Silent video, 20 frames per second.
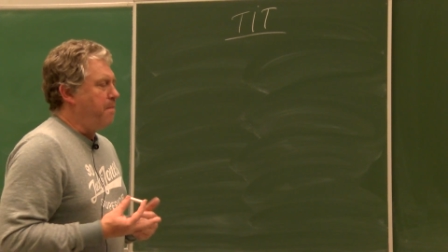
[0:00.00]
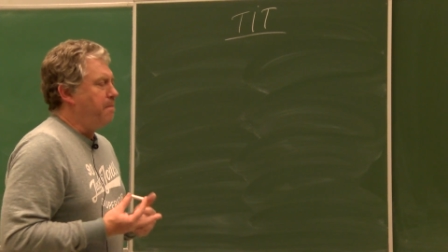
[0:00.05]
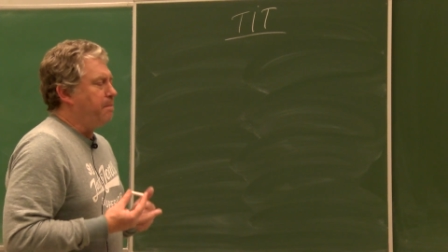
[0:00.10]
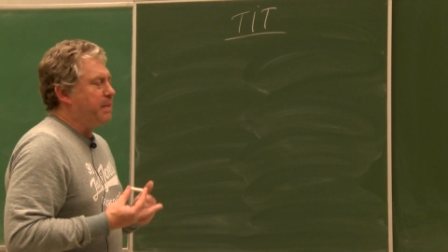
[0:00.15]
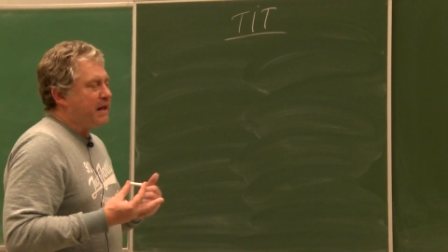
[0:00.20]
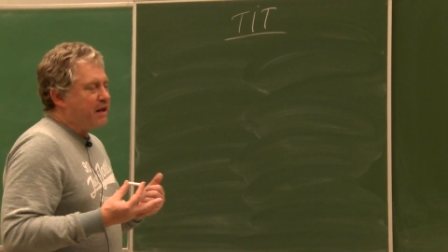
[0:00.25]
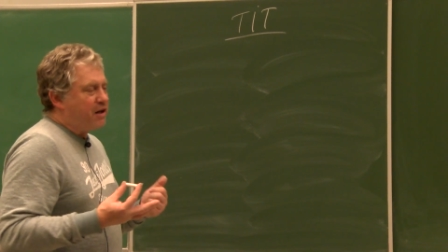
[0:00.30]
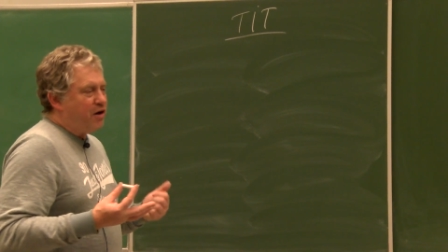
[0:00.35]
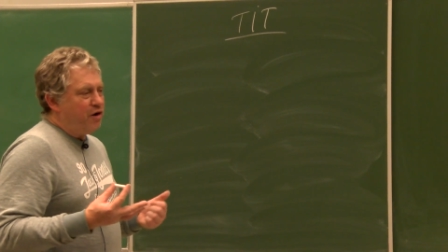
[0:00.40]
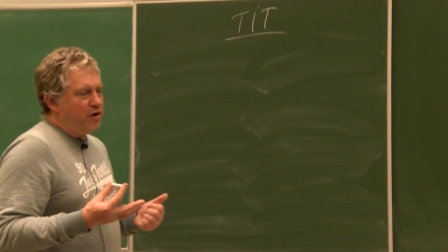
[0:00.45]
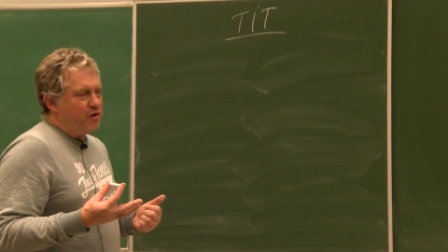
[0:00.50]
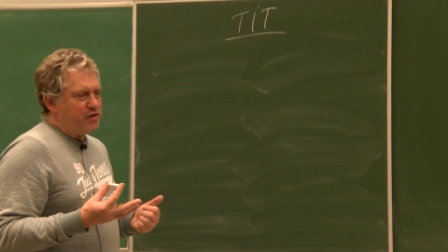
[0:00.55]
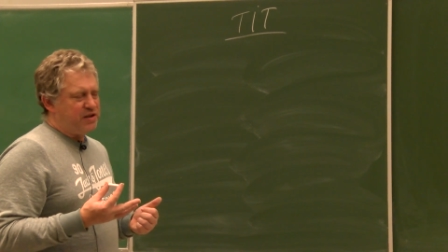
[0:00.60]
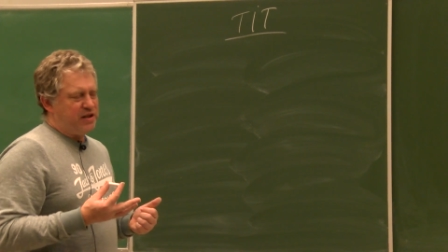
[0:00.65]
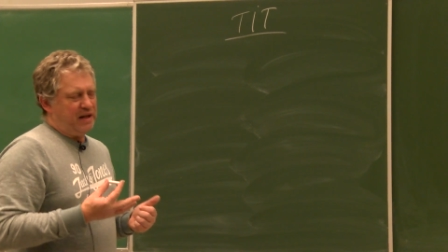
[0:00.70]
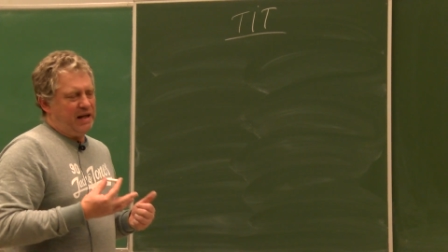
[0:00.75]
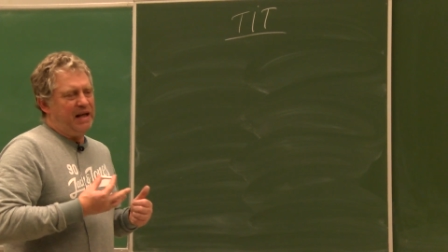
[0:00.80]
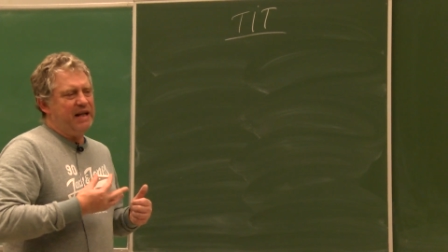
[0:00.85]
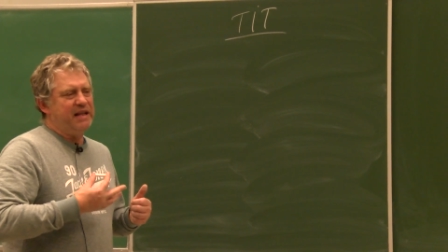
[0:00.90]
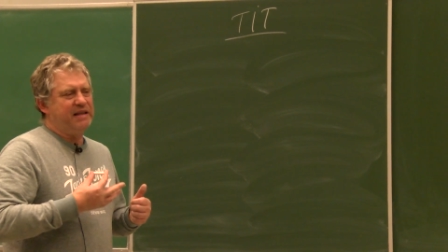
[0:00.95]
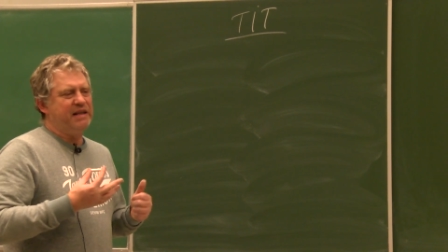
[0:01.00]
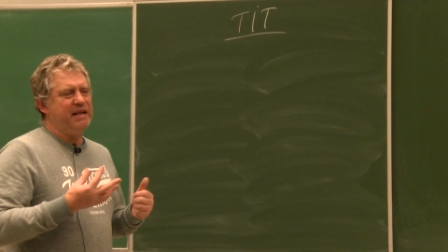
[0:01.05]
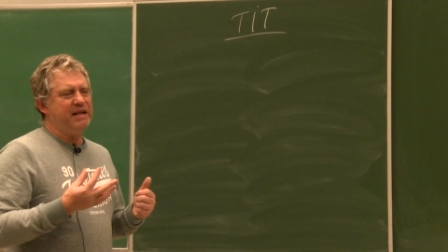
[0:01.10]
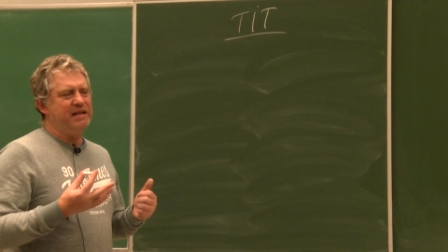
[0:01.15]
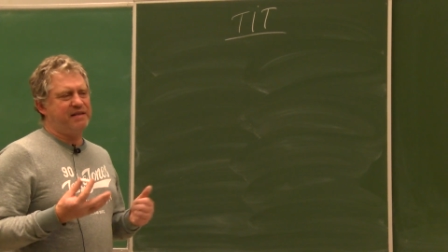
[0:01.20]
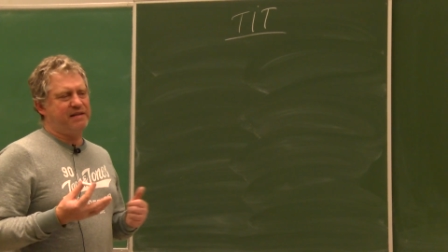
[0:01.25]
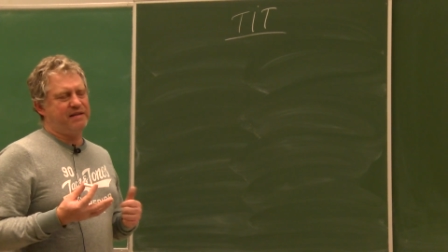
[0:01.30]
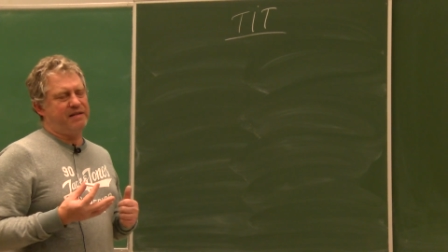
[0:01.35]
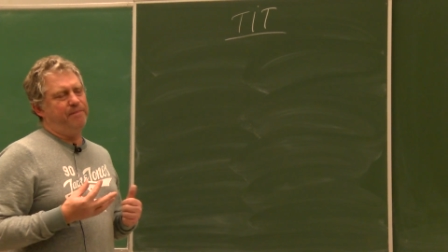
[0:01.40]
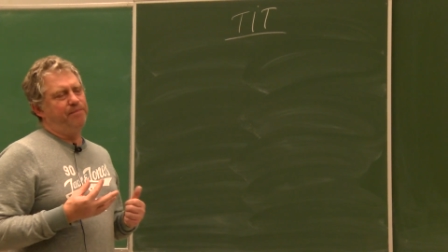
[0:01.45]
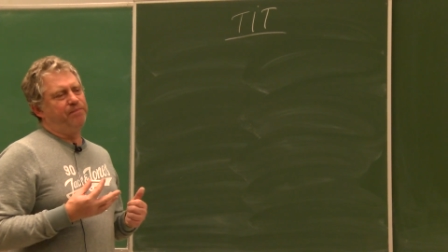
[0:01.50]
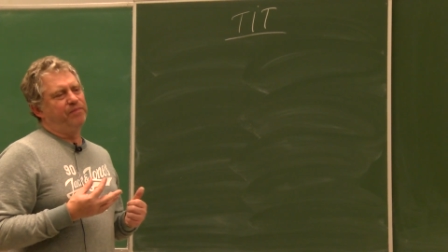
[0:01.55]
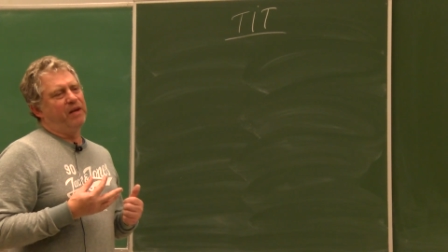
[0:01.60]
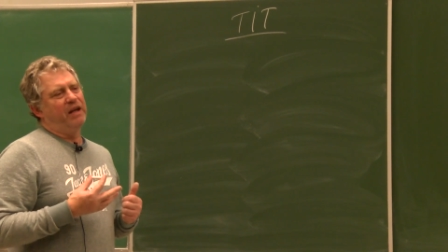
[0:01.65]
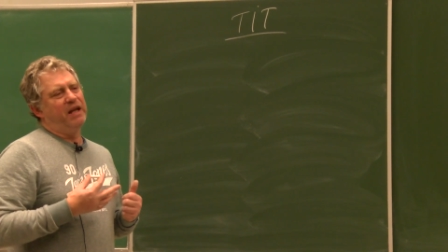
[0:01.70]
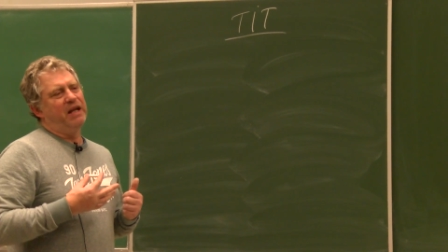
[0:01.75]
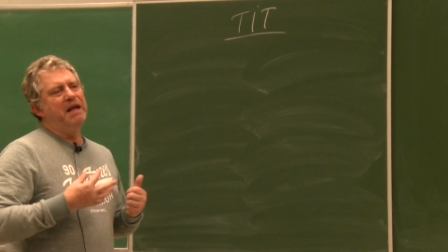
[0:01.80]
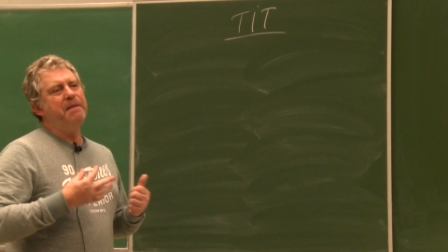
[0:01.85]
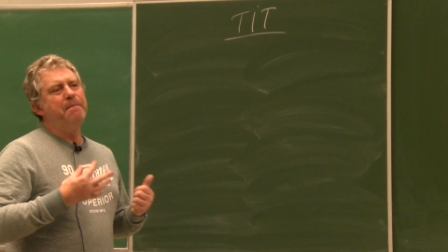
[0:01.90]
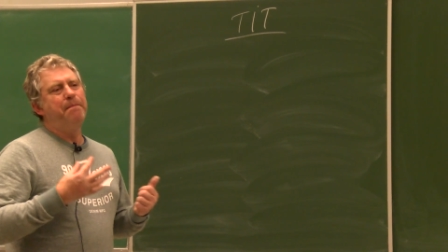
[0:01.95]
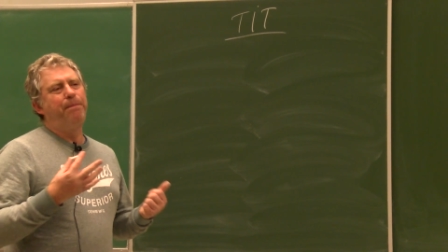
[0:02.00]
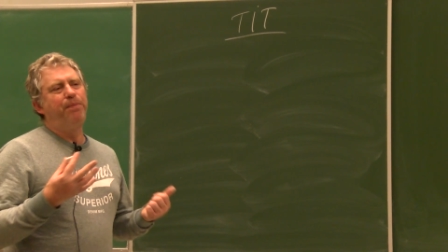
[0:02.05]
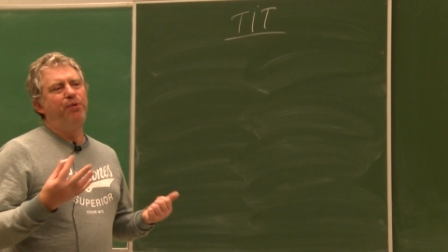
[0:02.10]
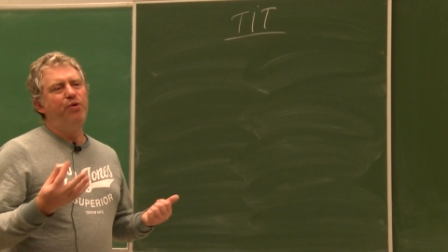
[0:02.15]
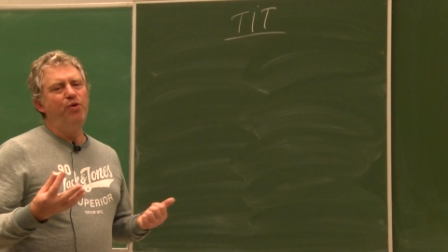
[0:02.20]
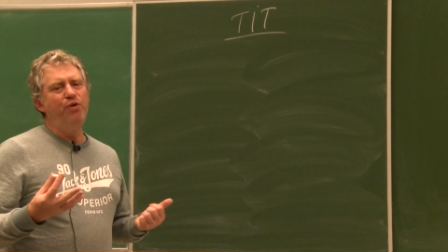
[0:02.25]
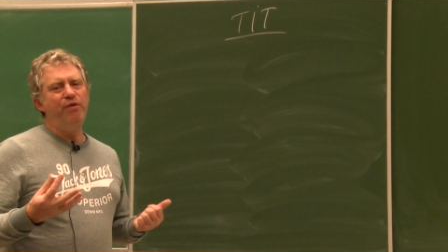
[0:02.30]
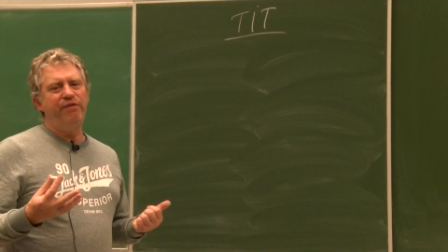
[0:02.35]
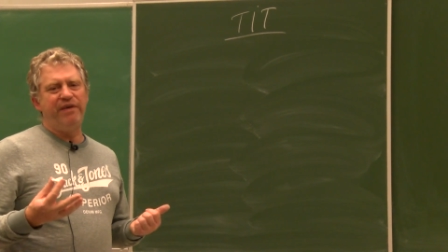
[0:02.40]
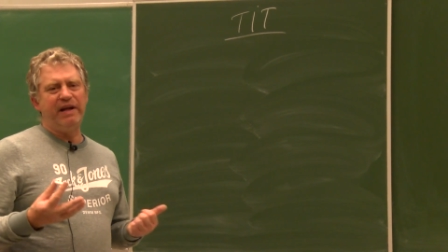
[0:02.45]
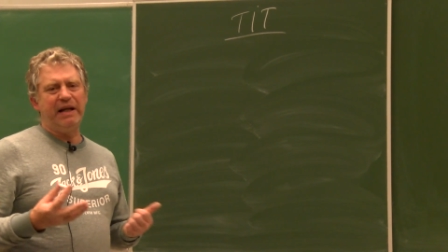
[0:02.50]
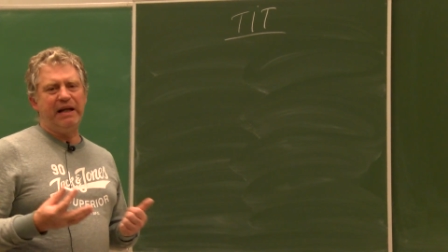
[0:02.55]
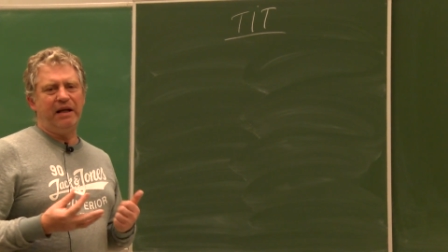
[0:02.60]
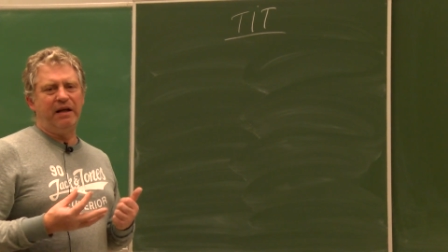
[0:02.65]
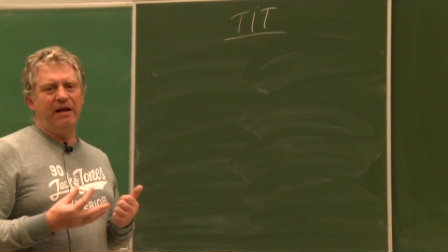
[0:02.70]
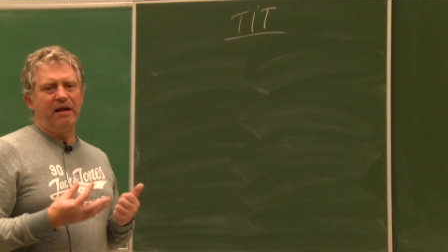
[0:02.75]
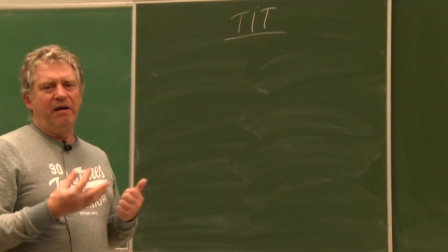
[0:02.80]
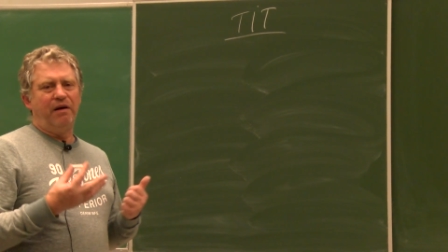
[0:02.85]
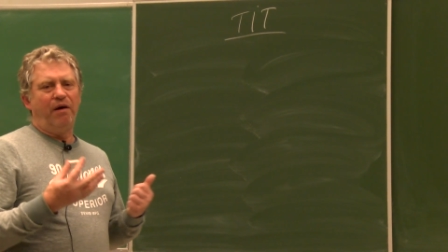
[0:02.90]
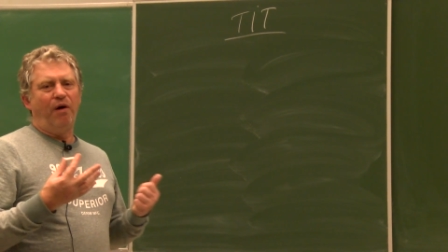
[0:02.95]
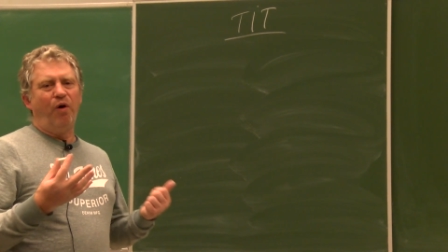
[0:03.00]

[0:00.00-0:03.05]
Because it is improving